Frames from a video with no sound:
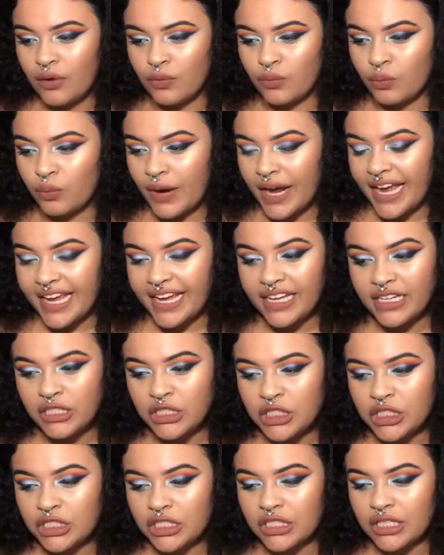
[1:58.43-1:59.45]

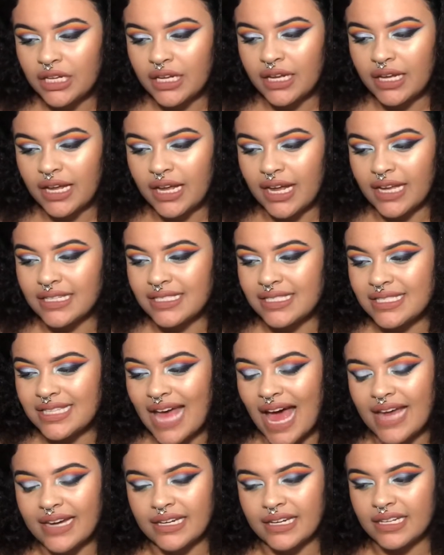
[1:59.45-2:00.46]
rage, and
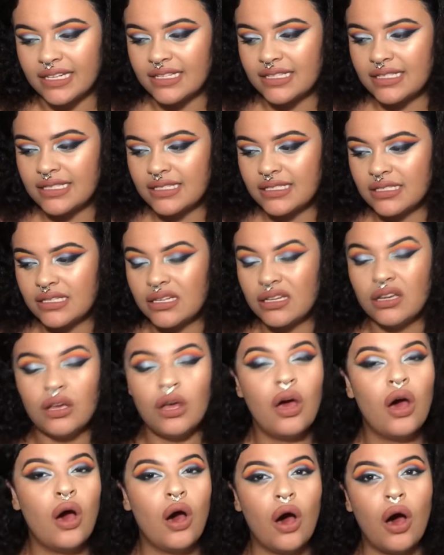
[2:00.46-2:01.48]
sadness,
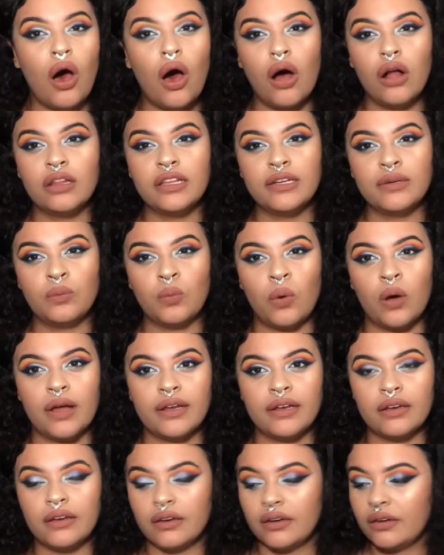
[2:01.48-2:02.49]
all in one.